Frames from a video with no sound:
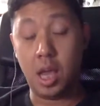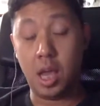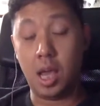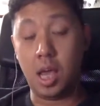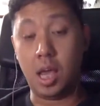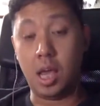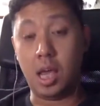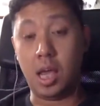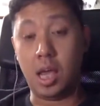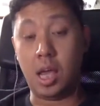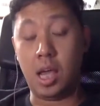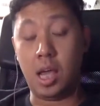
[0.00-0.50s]

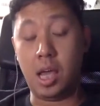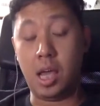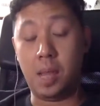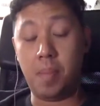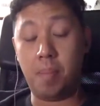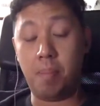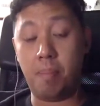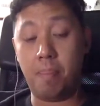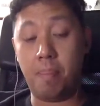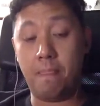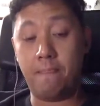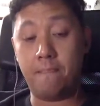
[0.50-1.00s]

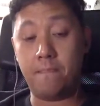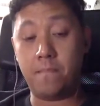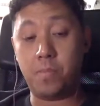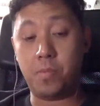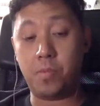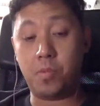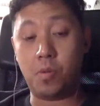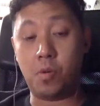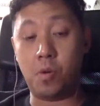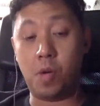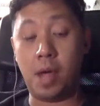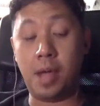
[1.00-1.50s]
And
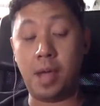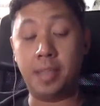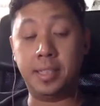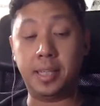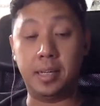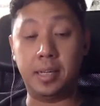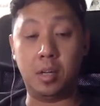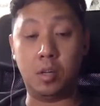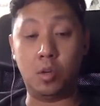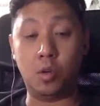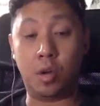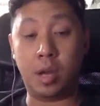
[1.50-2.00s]
so I
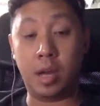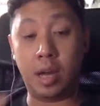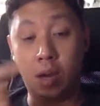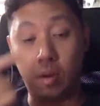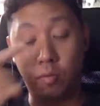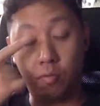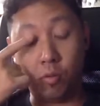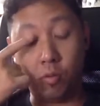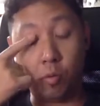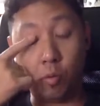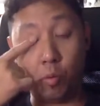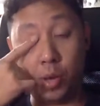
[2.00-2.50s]
started looking
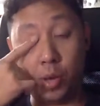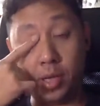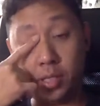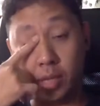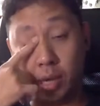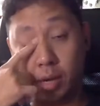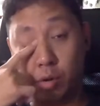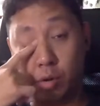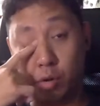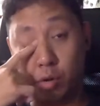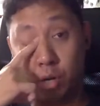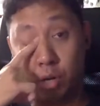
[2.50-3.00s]
out for ways
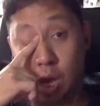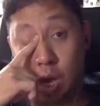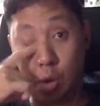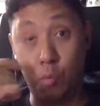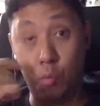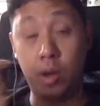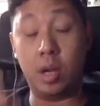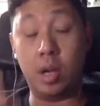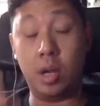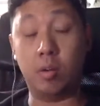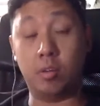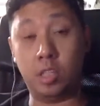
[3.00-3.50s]
I could get
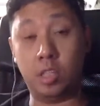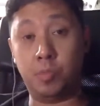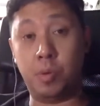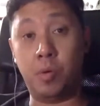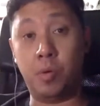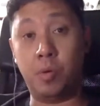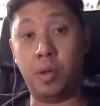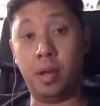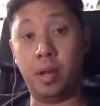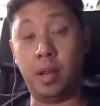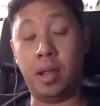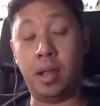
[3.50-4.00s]
rid of
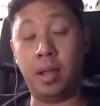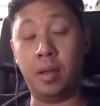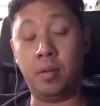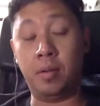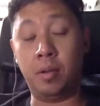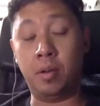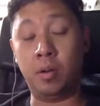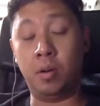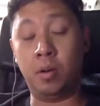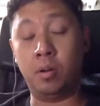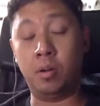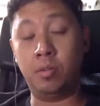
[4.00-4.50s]
spirit. And
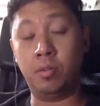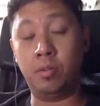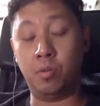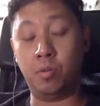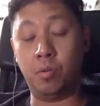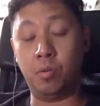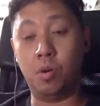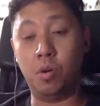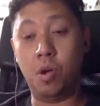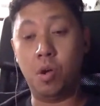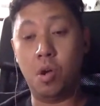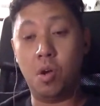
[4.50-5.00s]
in order
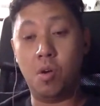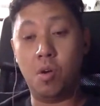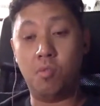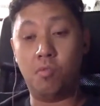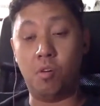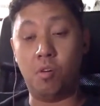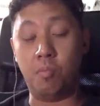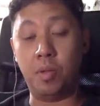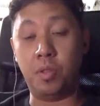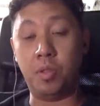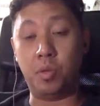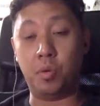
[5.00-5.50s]
to
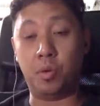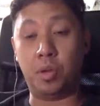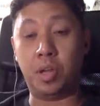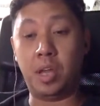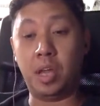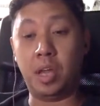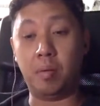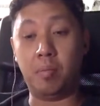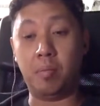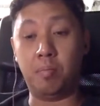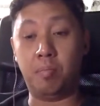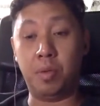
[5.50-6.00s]
for me to
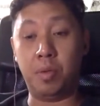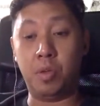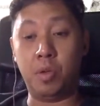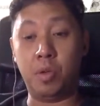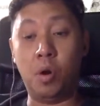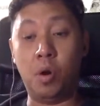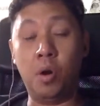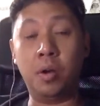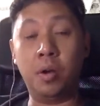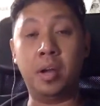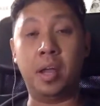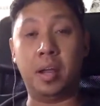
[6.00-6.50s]
get
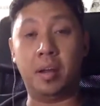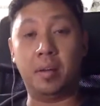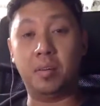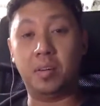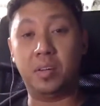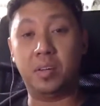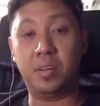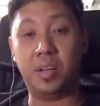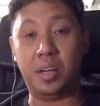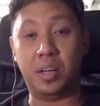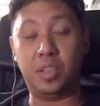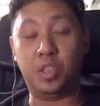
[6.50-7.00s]
beyond
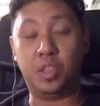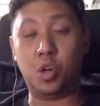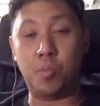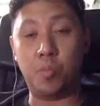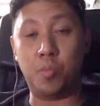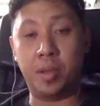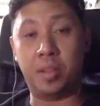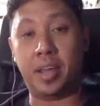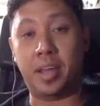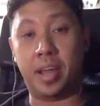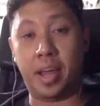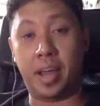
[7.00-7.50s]
that
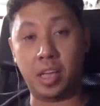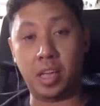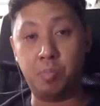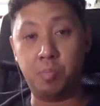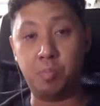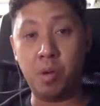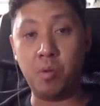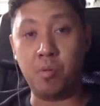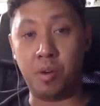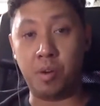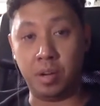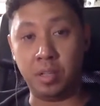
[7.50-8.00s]
traumatic
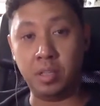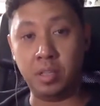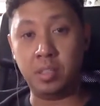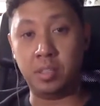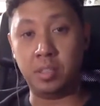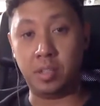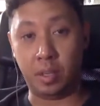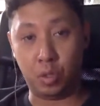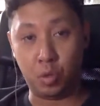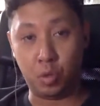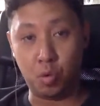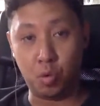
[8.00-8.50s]
experience,
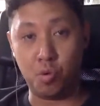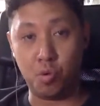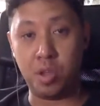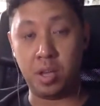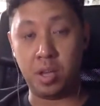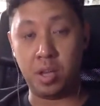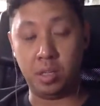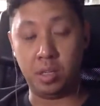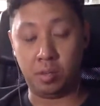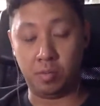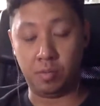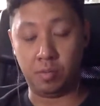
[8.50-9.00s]
that 2
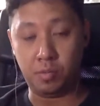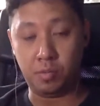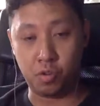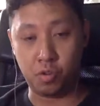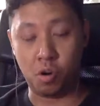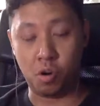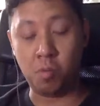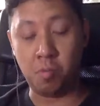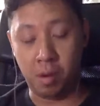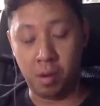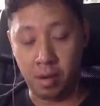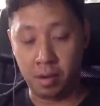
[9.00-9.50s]
years of
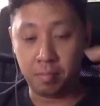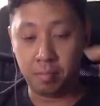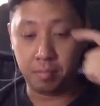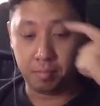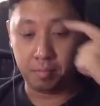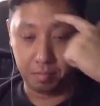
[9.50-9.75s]
trauma,